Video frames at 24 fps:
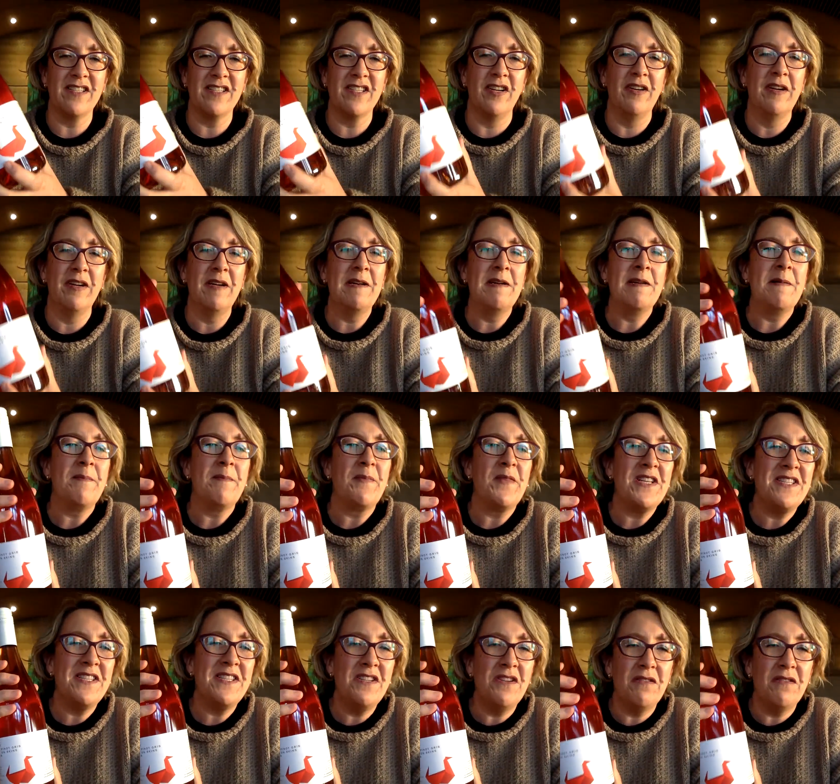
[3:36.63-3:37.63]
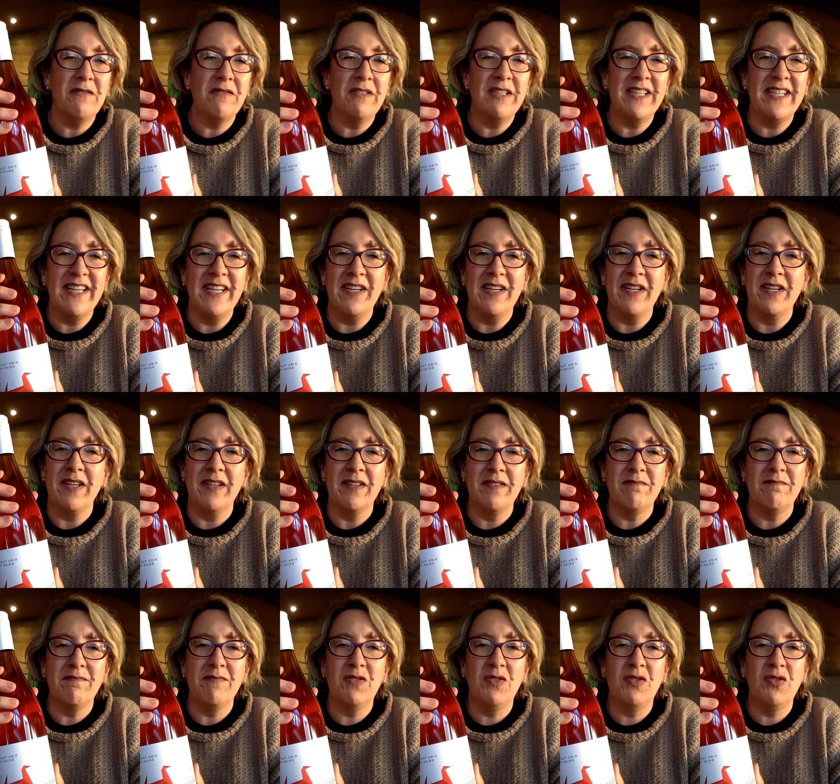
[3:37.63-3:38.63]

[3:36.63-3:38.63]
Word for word: So it's not really a